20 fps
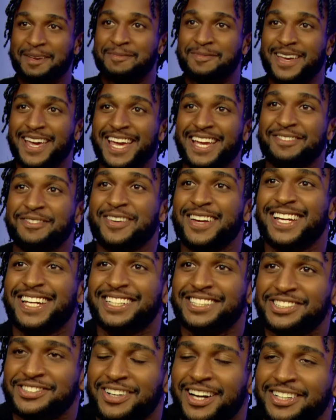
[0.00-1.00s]
man.
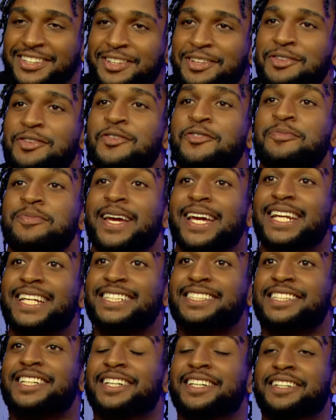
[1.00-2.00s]
Reconstruct the Youth, man. This
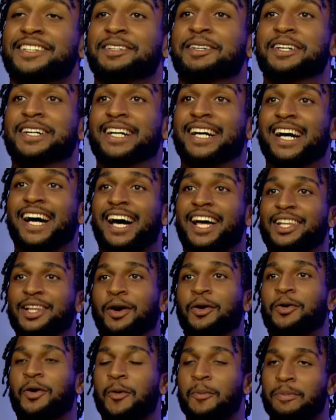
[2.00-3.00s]
is a
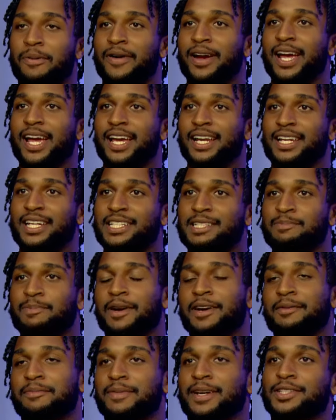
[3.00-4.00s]
local brand,
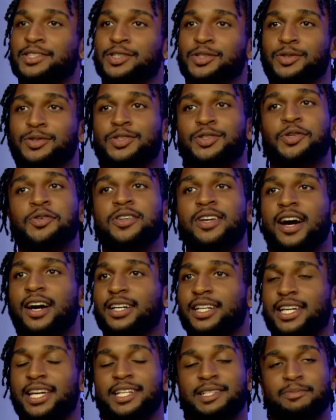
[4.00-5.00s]
experimental. Two young
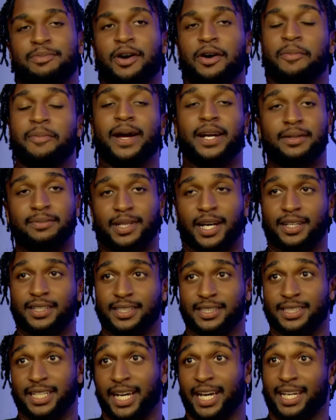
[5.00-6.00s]
kids, bro. Met them the other
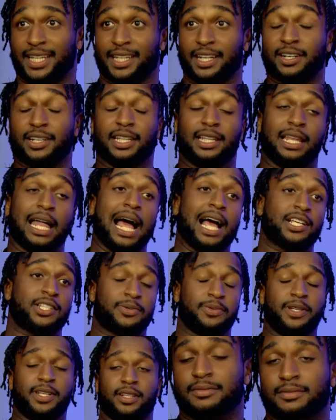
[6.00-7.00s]
day, literally last
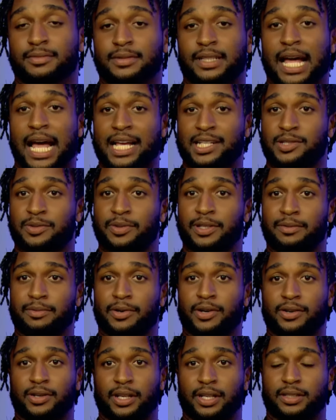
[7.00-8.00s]
week. Last week,
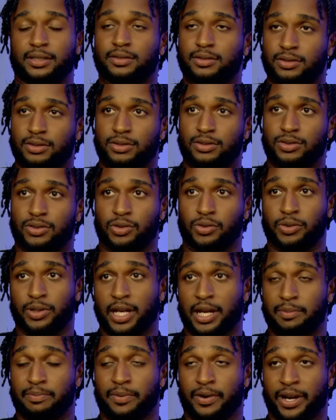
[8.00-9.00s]
bro, they doing
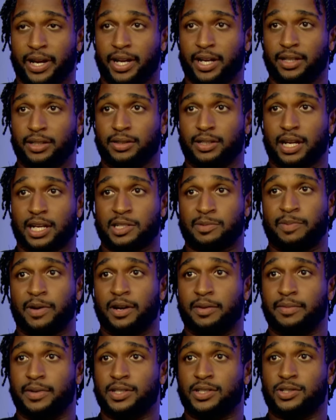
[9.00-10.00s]
a brand
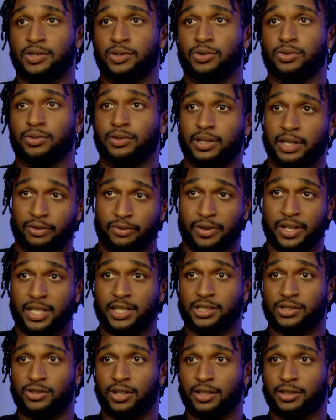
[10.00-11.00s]
experimental and
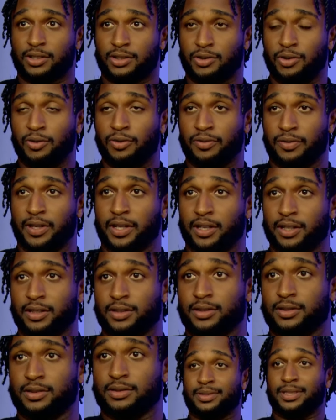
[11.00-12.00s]
Reconstruct the Youth,
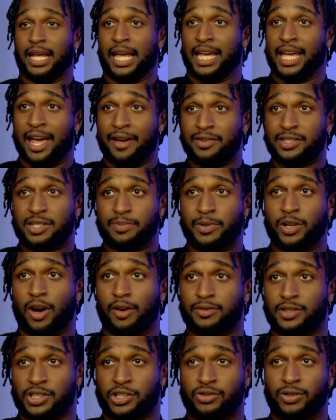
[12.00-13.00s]
and they gave it to me
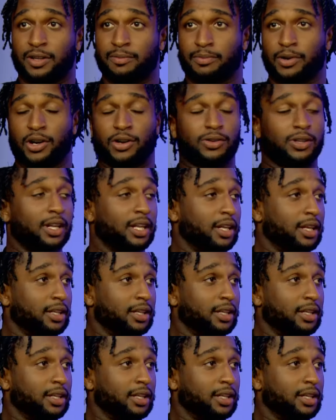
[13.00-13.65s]
off the strength, bro.